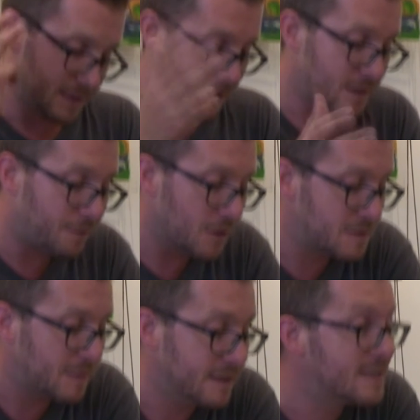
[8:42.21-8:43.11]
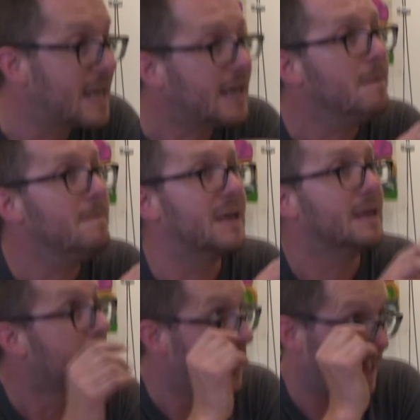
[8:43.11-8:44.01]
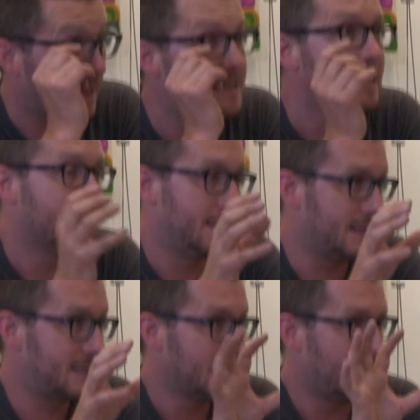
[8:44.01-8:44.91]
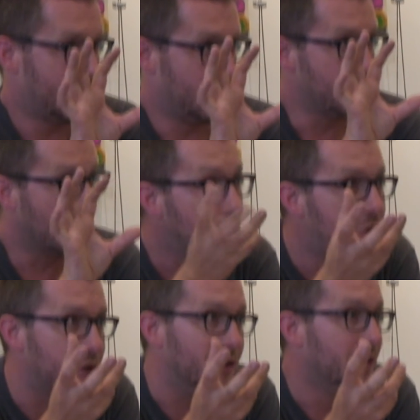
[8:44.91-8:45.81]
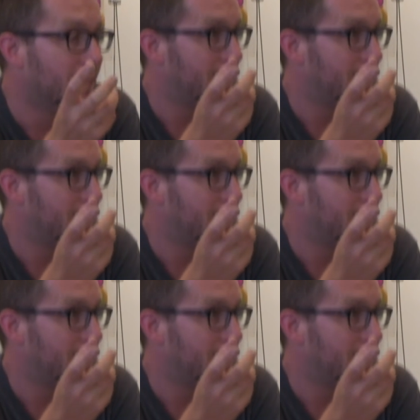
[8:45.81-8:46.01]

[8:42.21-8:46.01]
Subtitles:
So that's the first bit. The second bit is this notion